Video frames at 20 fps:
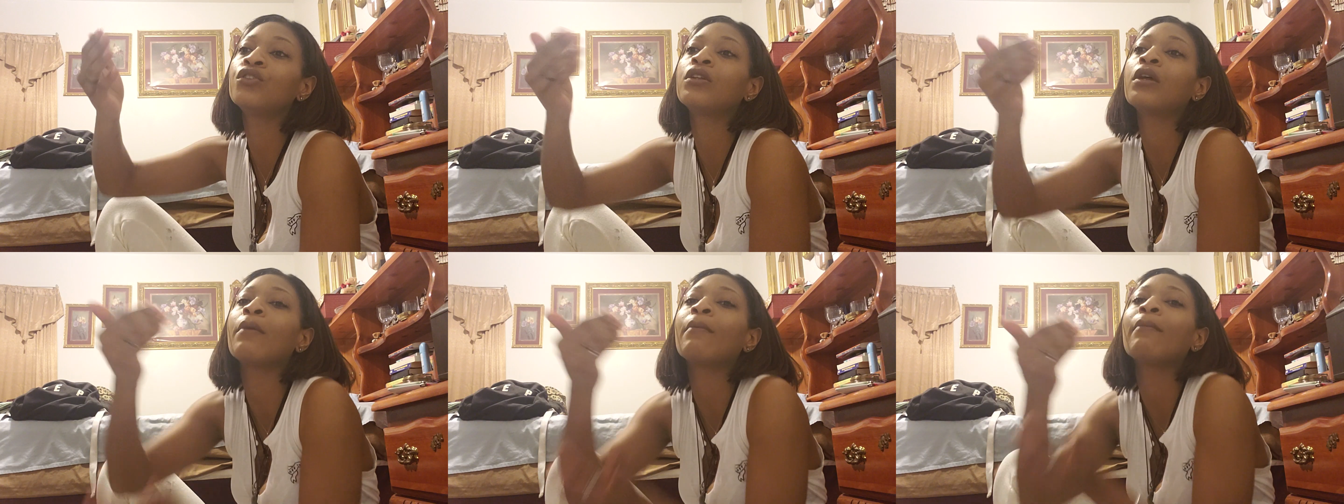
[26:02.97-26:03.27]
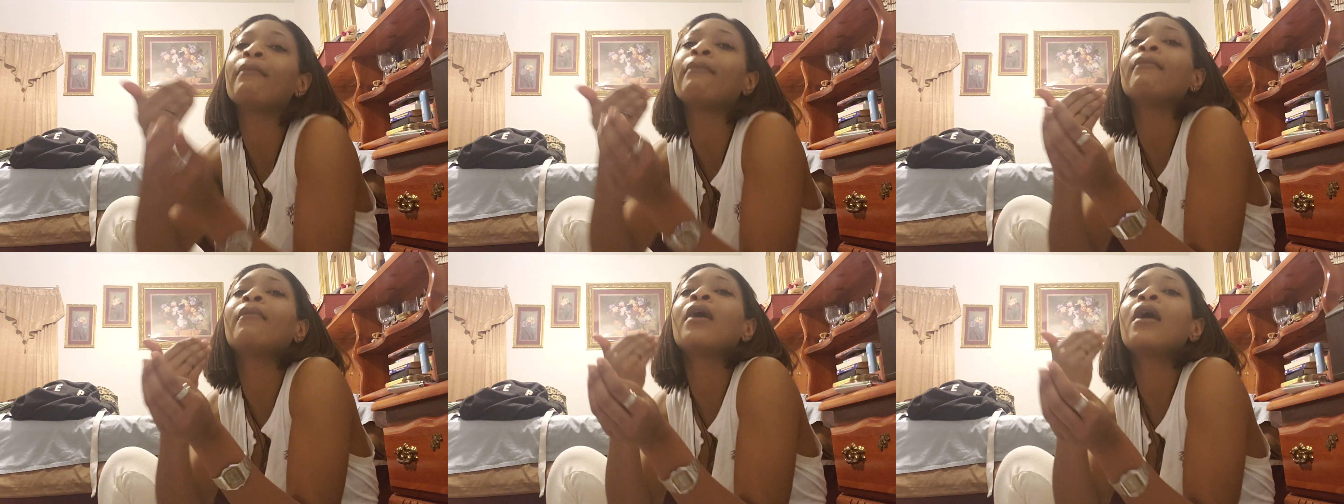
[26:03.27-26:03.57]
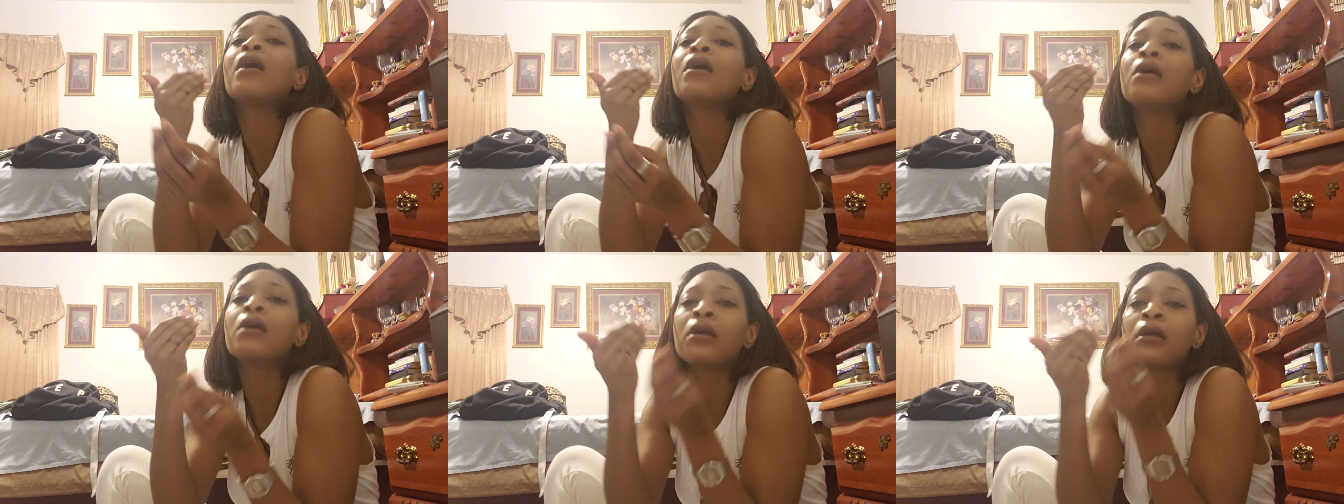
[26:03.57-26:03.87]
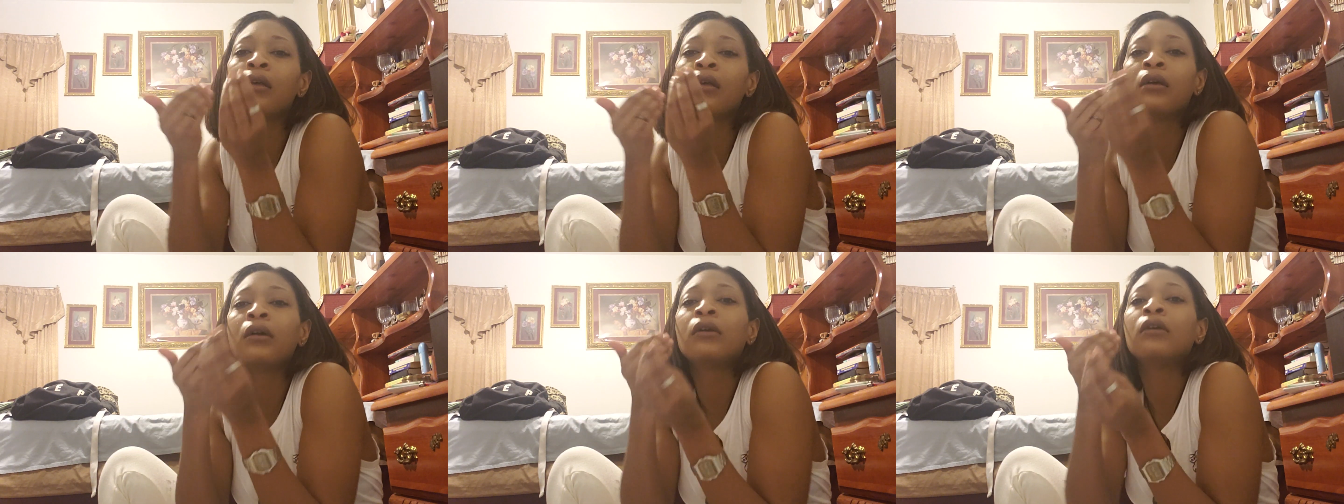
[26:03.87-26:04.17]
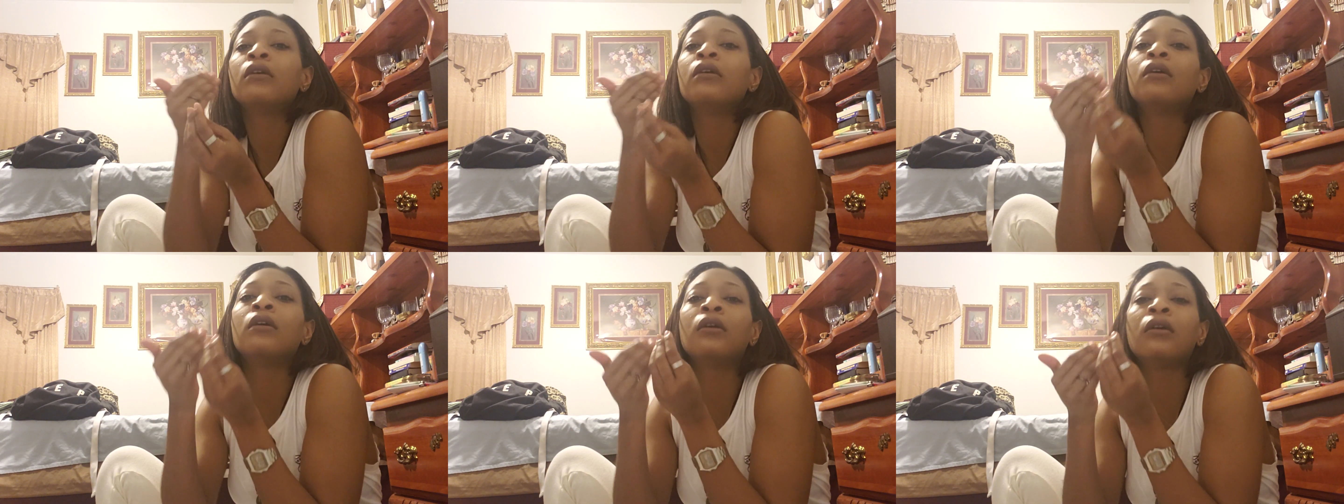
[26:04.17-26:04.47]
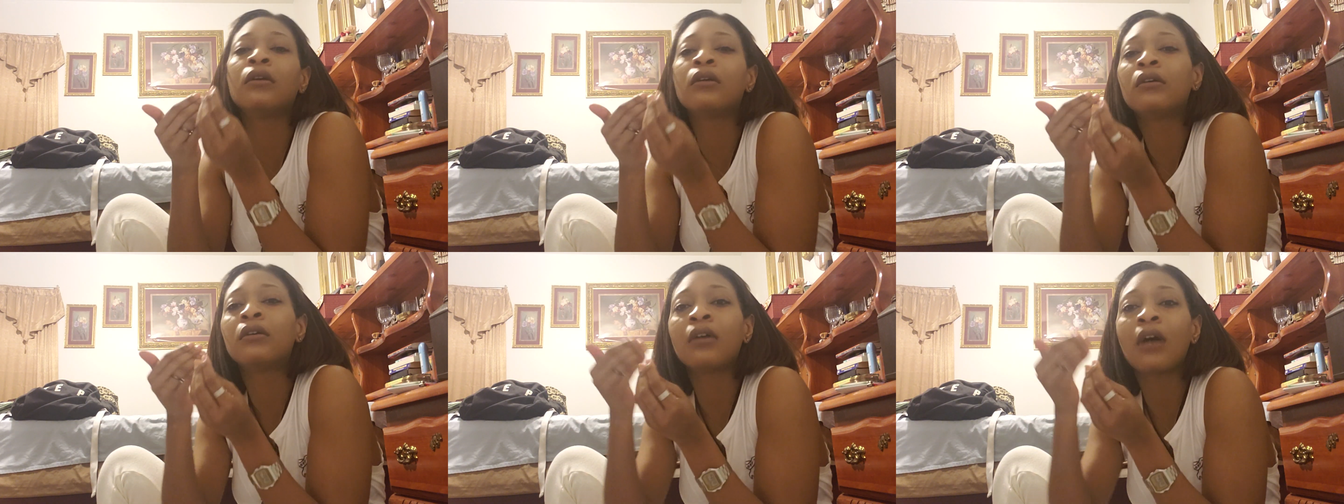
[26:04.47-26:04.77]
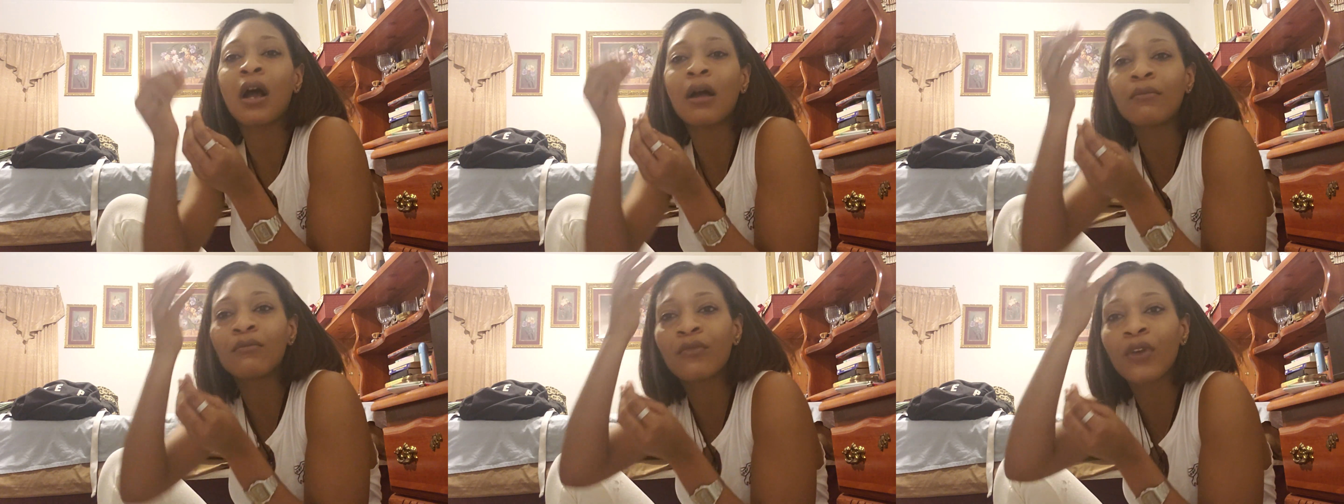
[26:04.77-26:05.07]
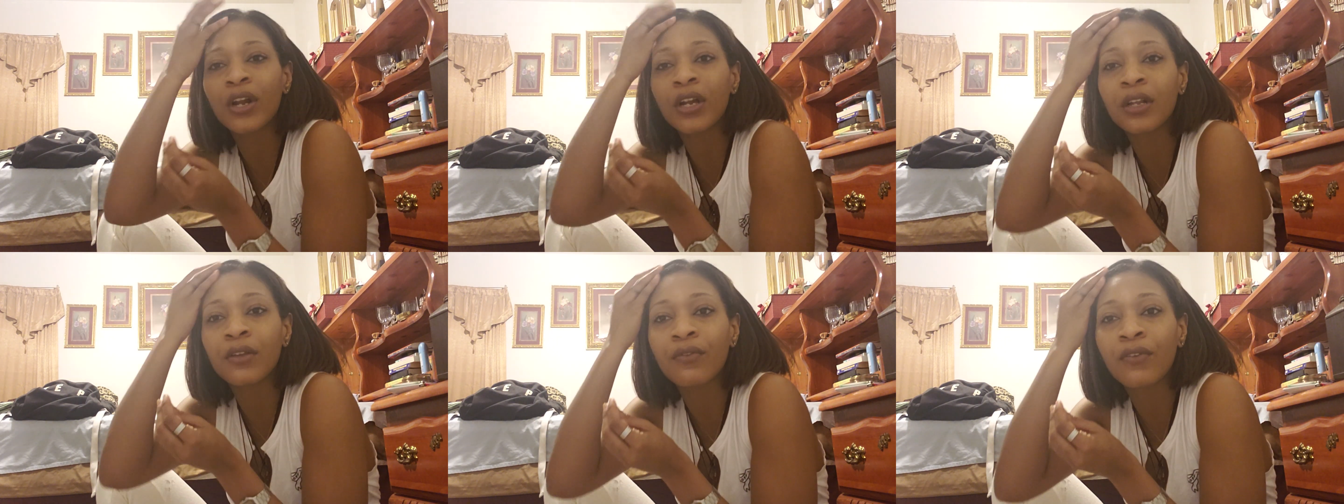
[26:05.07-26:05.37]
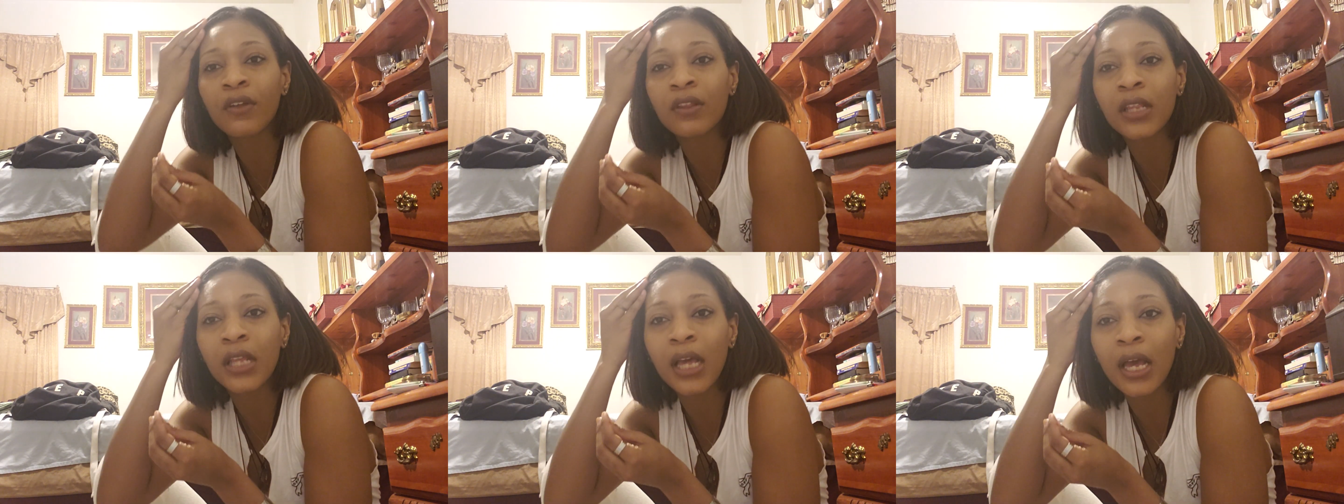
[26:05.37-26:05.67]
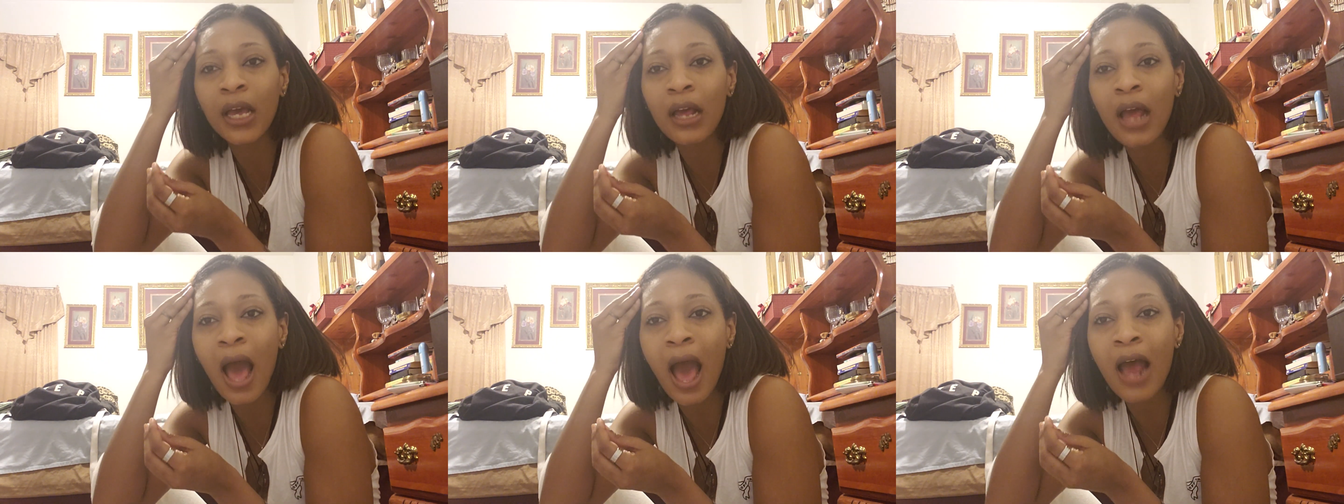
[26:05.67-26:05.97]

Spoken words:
you to. I'm ready for that.